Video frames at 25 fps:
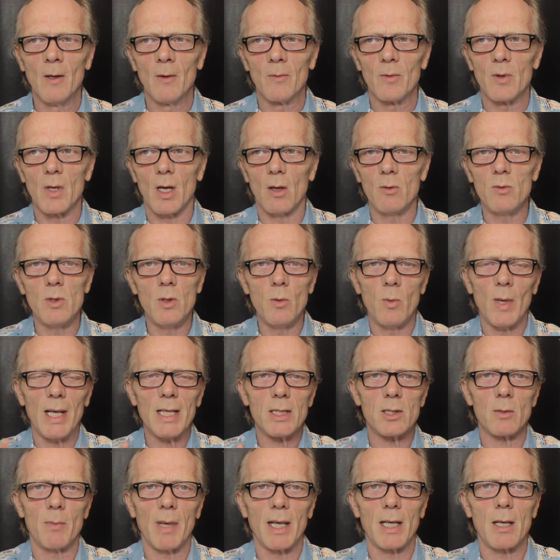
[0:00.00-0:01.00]
The only way
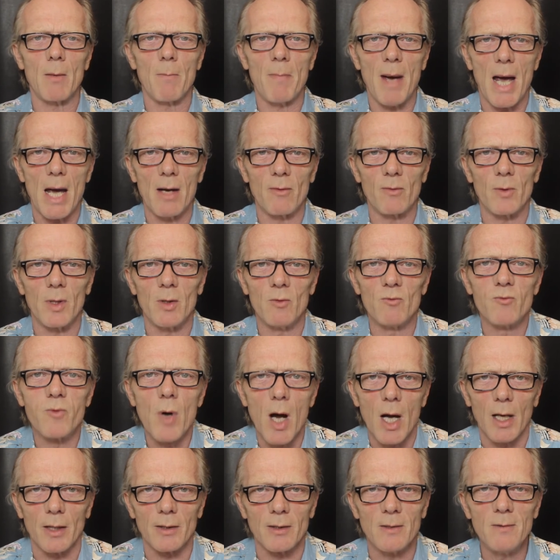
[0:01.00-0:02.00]
to make a battery
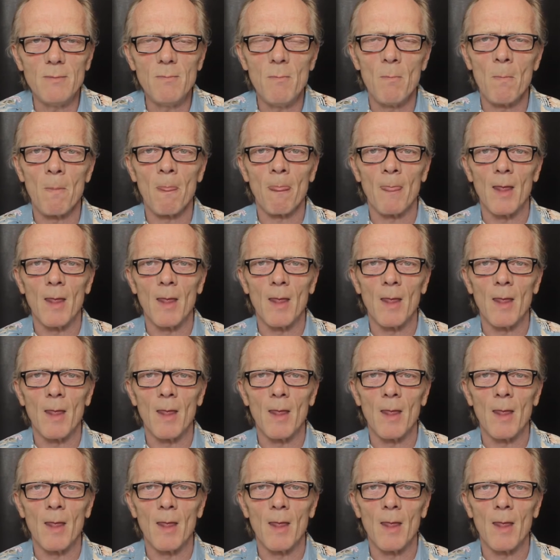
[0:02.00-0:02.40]
run